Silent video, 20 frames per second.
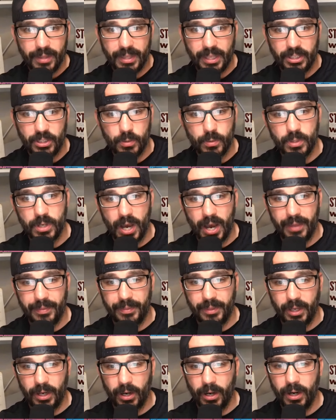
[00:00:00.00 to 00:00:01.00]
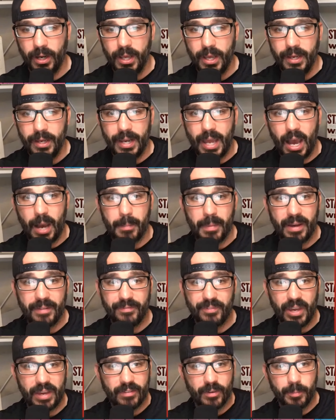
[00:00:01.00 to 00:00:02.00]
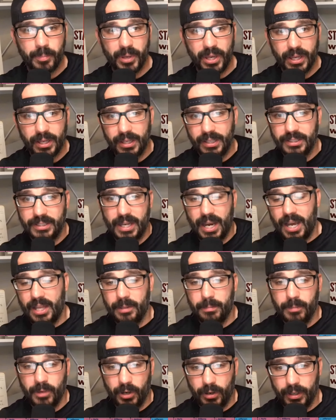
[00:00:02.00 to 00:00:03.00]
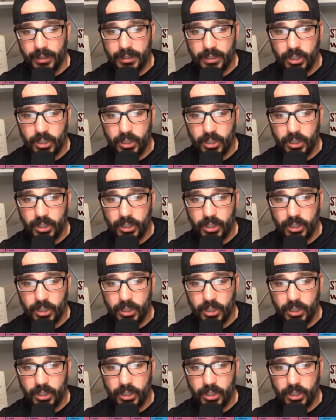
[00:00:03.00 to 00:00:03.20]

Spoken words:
that you got there. Now, my favorite pick is Kyler Murray.